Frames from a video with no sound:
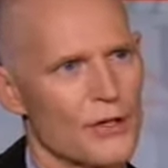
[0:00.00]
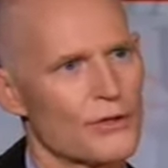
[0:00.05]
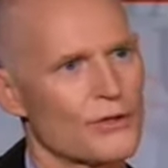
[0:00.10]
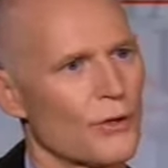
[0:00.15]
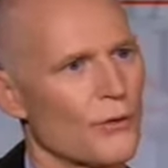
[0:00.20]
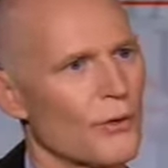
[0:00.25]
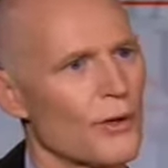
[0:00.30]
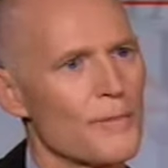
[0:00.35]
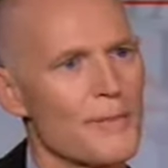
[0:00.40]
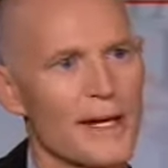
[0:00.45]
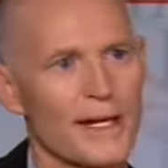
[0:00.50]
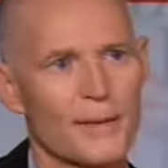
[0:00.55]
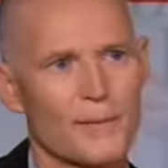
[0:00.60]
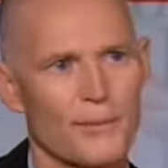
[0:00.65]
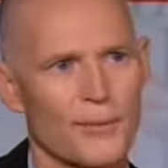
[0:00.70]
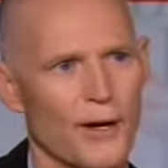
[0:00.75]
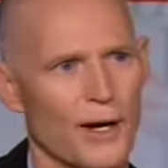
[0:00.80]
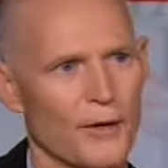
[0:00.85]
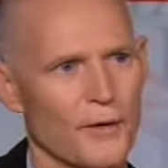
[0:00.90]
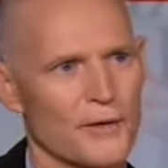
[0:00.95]
So we're
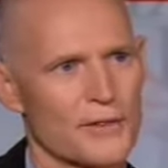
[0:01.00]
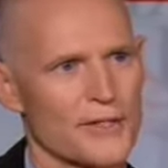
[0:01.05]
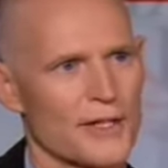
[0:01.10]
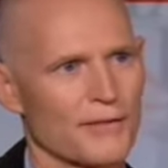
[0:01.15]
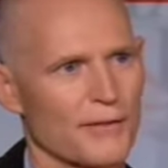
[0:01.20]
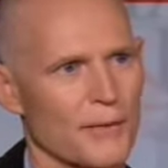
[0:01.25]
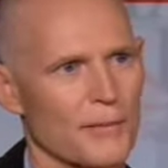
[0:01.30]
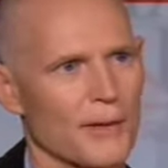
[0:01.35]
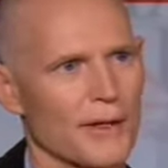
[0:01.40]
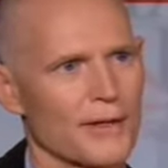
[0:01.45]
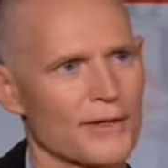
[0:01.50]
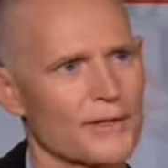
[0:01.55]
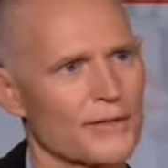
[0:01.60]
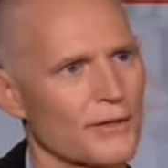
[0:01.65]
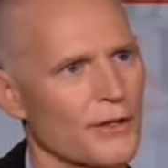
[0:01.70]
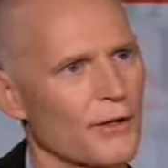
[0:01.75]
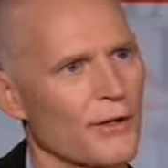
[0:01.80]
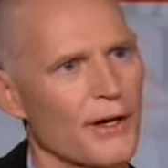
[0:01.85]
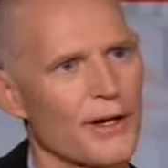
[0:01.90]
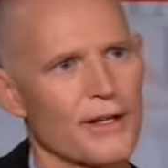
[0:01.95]
making progress every
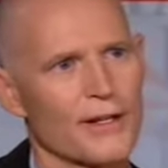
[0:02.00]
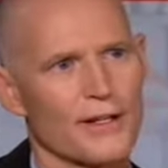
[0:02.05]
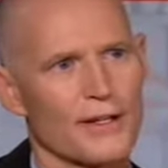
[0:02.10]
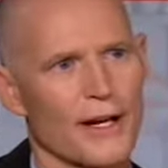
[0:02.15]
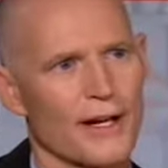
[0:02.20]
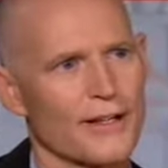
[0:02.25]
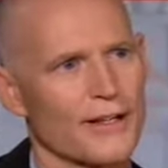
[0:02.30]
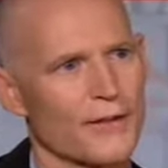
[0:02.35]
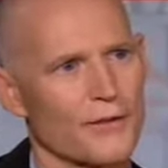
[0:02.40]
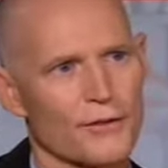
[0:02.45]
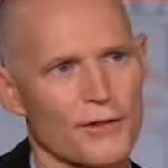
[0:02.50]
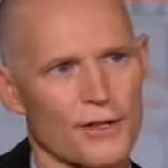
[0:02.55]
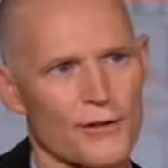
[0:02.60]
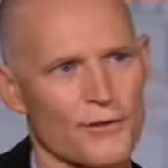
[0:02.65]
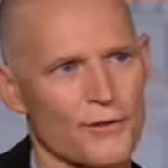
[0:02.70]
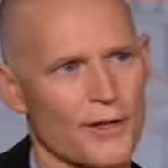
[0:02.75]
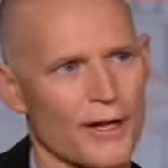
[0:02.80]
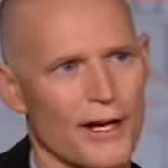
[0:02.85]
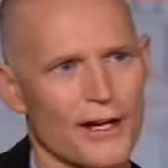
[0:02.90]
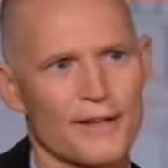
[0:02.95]
month. So I, I
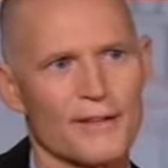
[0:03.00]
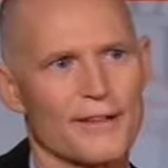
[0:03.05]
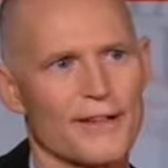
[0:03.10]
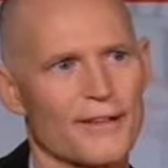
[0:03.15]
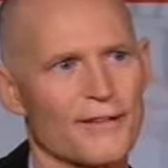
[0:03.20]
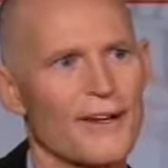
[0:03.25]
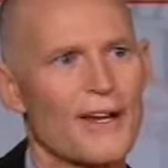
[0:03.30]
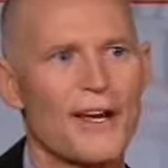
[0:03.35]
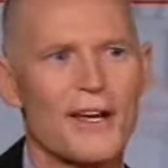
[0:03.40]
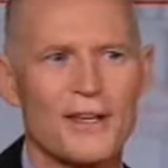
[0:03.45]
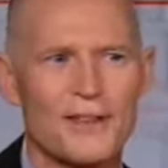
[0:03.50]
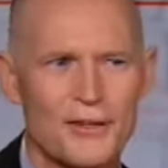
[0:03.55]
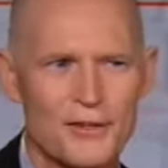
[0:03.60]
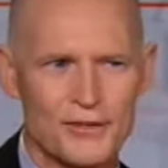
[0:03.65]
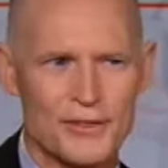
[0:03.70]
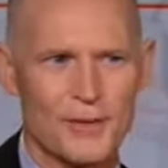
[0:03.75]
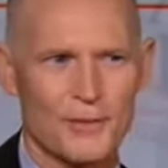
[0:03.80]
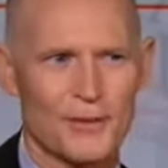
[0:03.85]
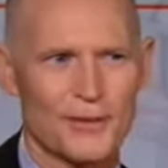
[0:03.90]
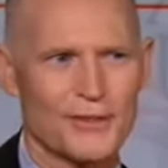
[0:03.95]
know, I never,
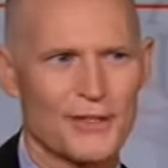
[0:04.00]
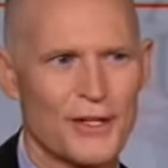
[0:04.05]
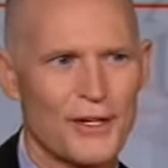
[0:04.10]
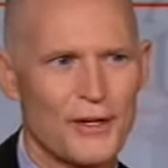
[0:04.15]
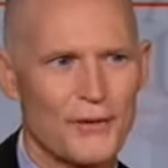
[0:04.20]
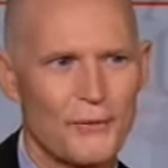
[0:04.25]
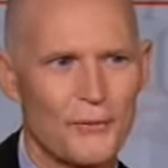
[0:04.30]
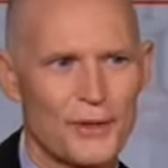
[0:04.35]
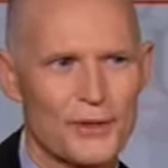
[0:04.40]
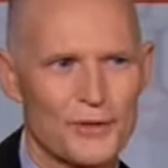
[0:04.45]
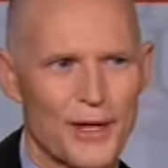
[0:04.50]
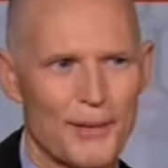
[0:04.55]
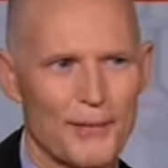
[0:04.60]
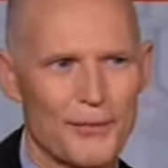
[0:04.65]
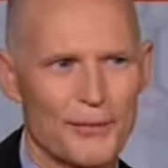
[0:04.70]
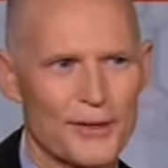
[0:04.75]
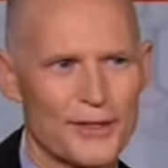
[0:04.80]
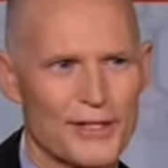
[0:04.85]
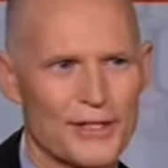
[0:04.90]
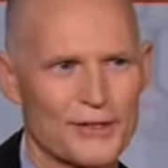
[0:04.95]
those numbers, we
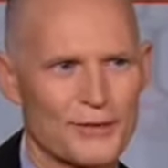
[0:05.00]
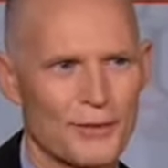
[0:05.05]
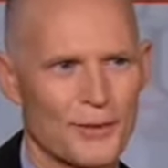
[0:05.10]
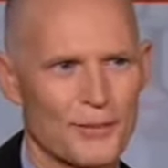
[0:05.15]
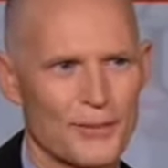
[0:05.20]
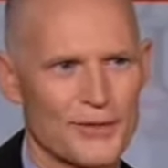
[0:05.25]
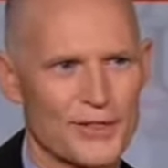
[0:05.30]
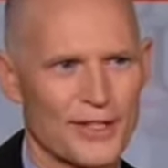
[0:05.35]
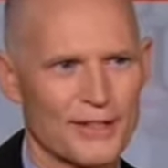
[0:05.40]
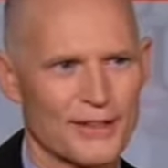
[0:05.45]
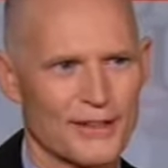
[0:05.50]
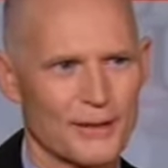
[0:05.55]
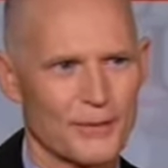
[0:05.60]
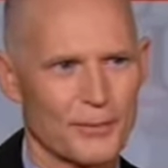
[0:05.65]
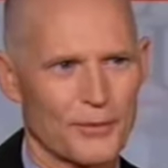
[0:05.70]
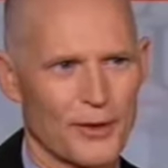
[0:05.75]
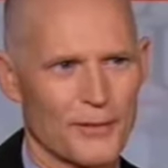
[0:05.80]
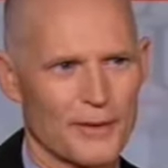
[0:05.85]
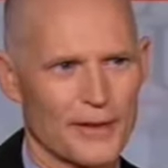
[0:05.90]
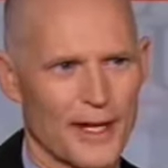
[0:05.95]
dropped three tenths of one percent
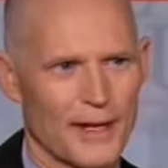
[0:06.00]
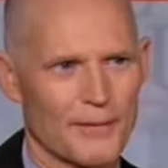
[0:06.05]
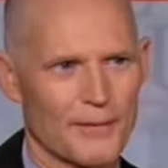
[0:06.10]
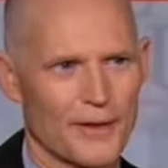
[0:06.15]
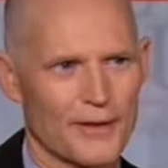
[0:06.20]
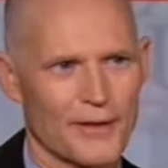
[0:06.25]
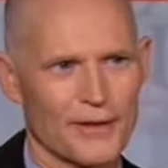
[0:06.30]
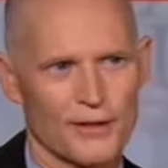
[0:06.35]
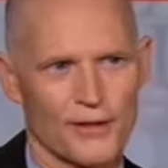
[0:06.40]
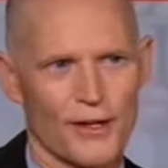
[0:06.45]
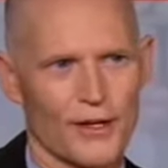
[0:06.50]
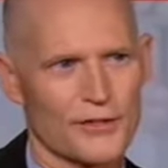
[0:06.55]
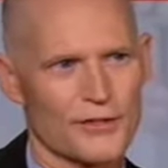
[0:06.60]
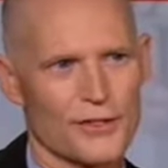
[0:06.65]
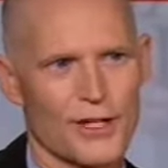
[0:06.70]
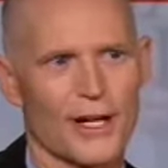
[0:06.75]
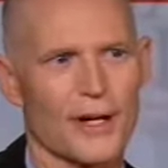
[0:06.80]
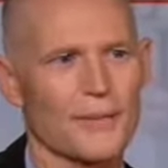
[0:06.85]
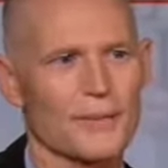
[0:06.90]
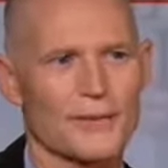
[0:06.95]
unemployment that month and
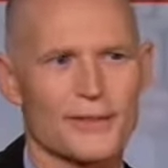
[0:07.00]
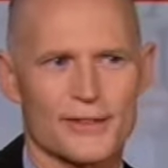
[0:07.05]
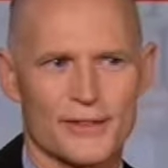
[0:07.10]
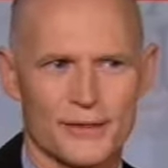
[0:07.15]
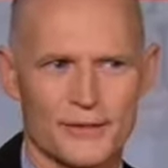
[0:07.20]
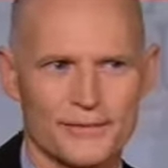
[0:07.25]
lost jobs.